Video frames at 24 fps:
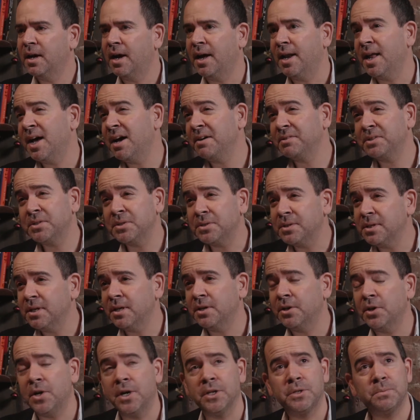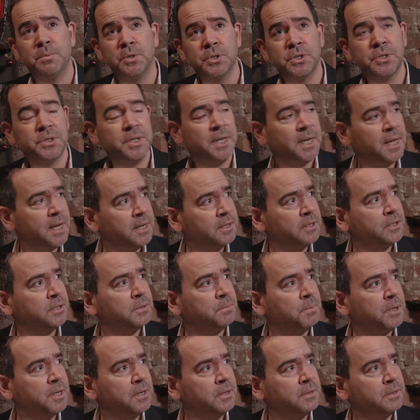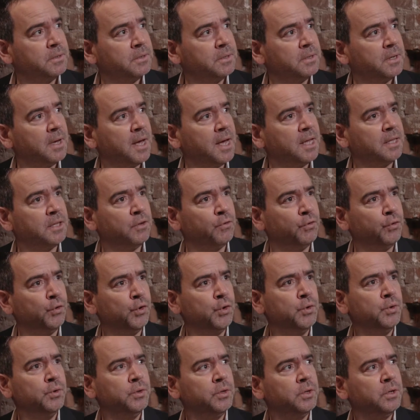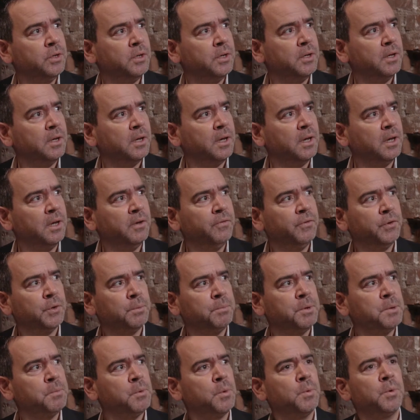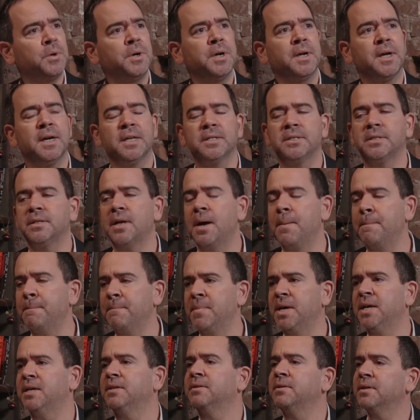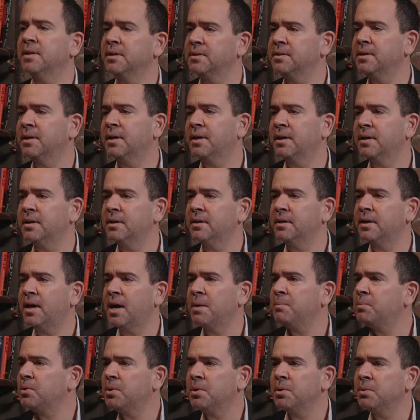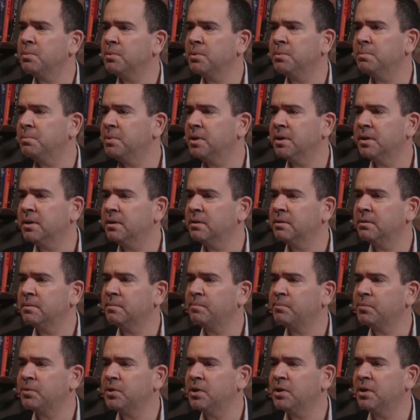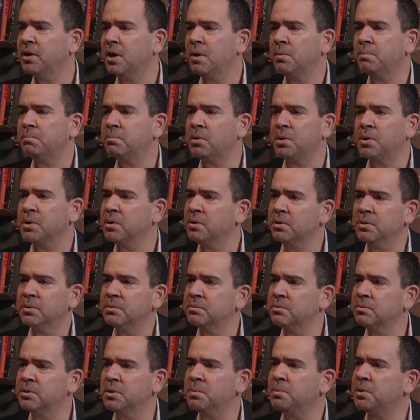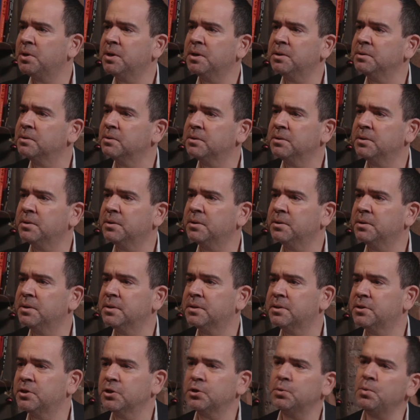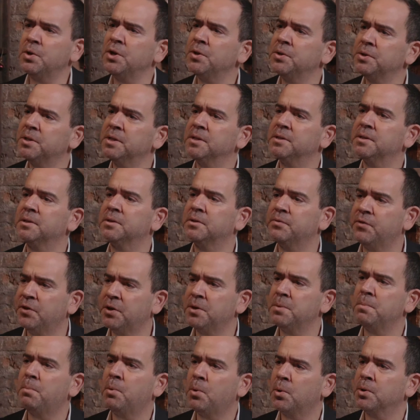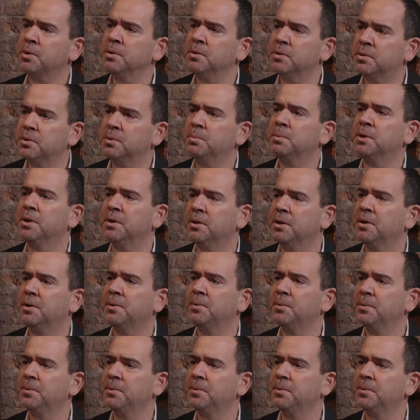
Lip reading: And I have to say, as much as I like this space and the food, if your people weren't as amazing as they are, I probably won't be, I'll probably go somewhere else. It's just one of the things that's very important to me.